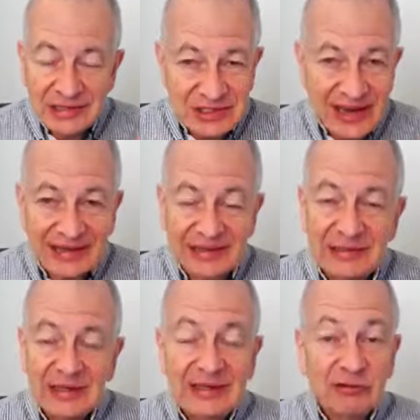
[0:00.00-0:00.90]
Second,
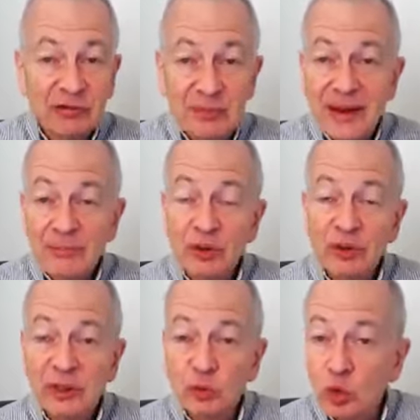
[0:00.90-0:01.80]
remember
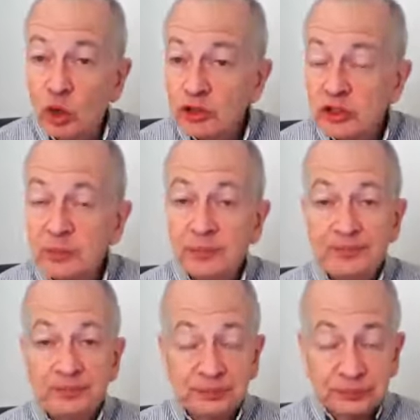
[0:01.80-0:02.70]
that worship
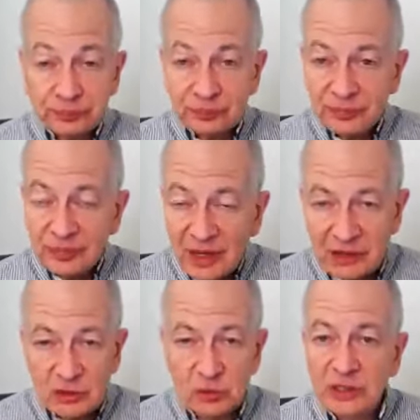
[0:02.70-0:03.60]

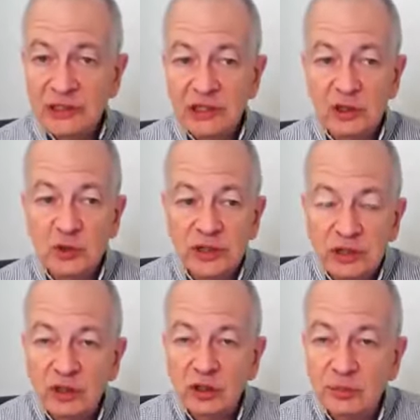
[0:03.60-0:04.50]
is really a
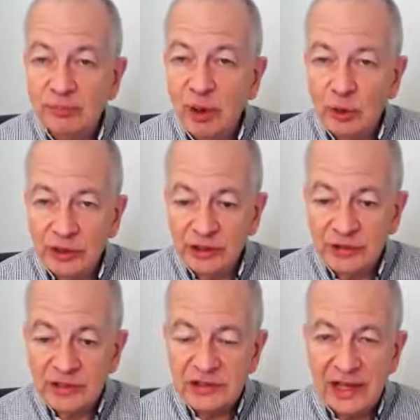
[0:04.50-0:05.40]
critical component in
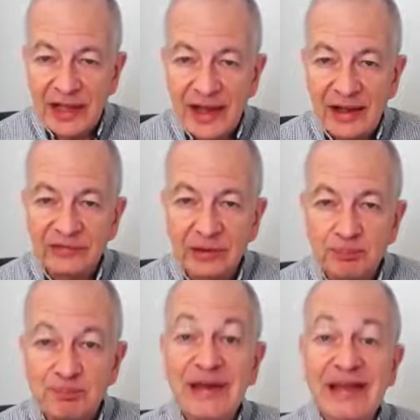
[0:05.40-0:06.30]
this, to have a
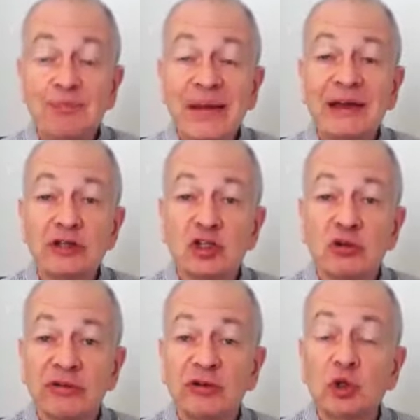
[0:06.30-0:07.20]
big
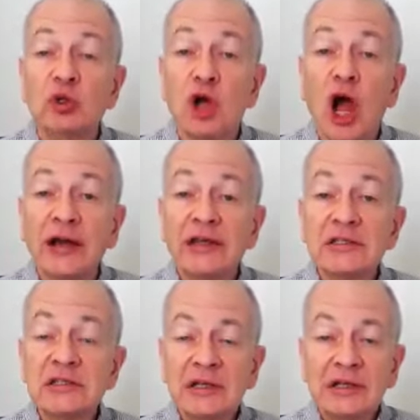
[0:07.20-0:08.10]
picture of who God
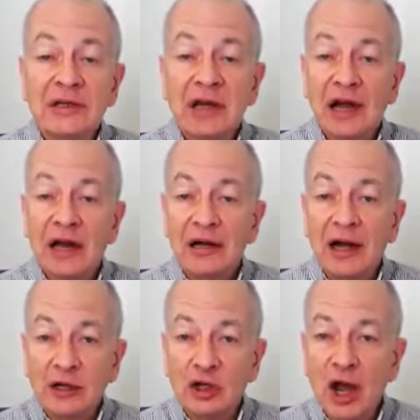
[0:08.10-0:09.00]
is.
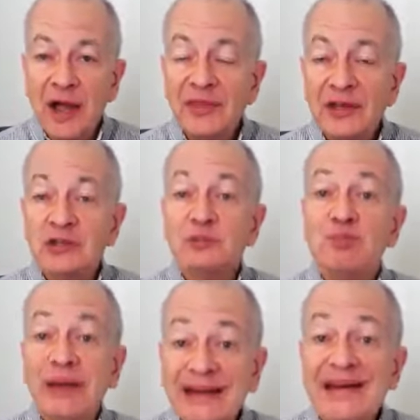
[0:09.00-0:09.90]
A God that is
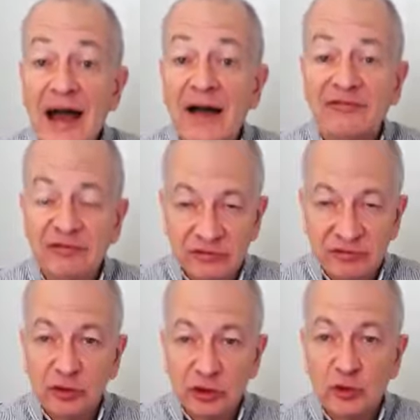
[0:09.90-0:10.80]
big enough
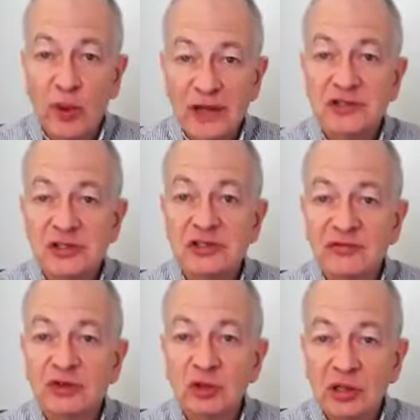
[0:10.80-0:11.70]
for the crisis
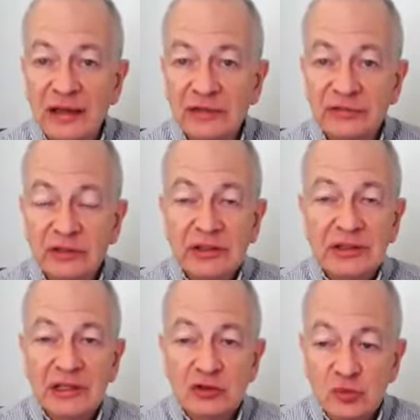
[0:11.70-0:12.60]
of your life
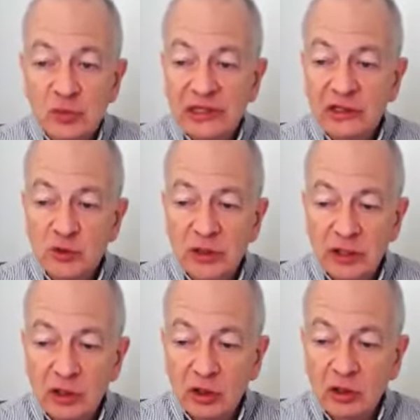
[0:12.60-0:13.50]
is really
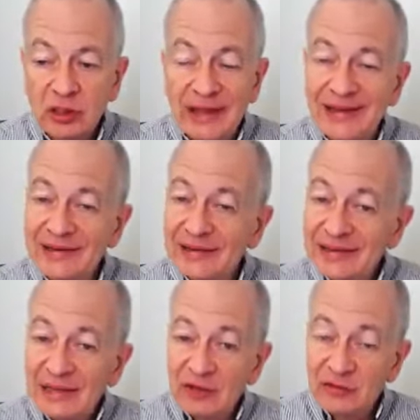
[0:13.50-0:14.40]
critical. And
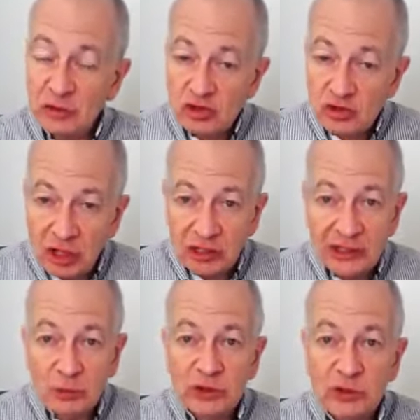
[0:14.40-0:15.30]
if you're
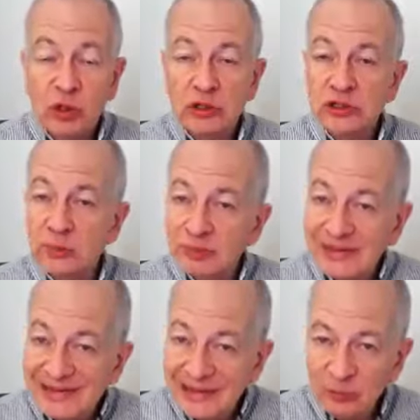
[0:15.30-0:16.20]
struggling with worship,
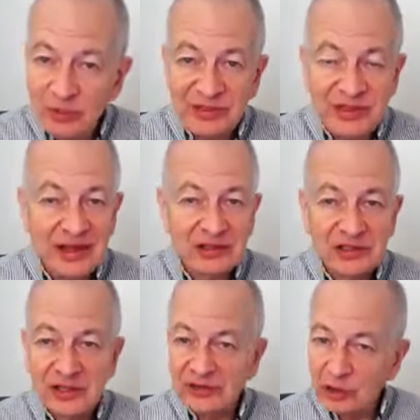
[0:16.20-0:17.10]
begin with
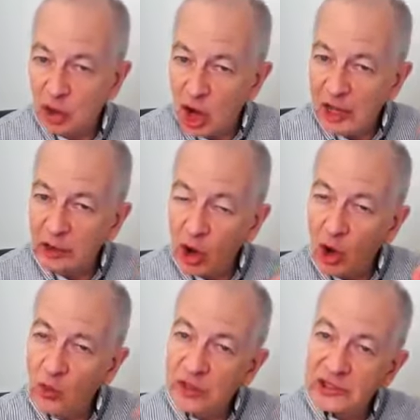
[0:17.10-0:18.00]
thanksgiving, not
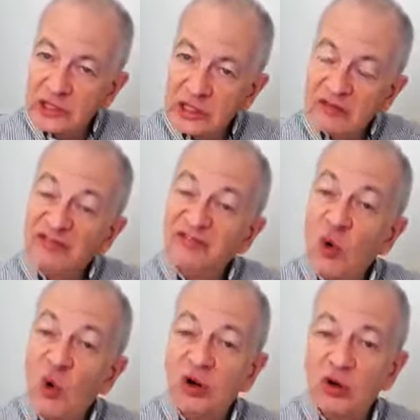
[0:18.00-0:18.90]
always
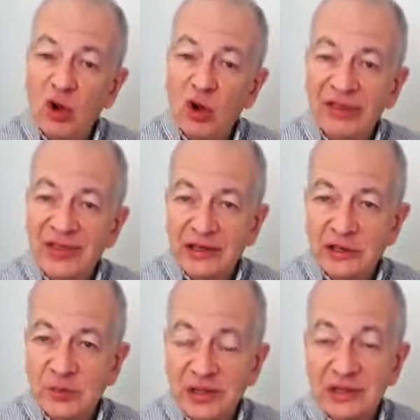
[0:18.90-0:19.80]
for all
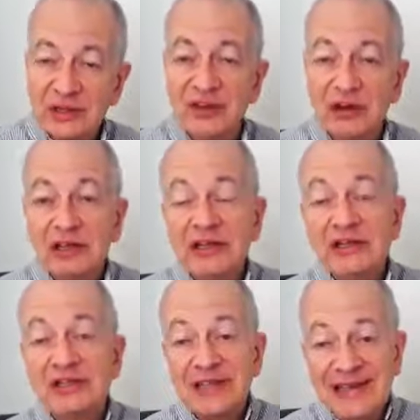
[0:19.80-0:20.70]
things, but at the very
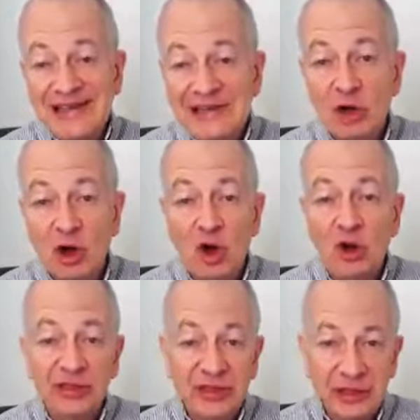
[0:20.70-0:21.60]
least in
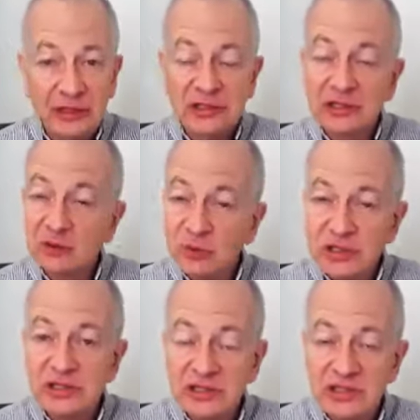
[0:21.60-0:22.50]
all things. And the
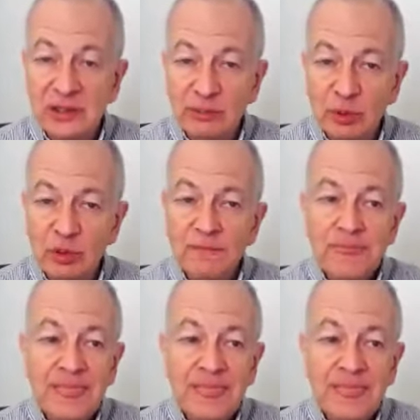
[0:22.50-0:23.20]
reason is simple.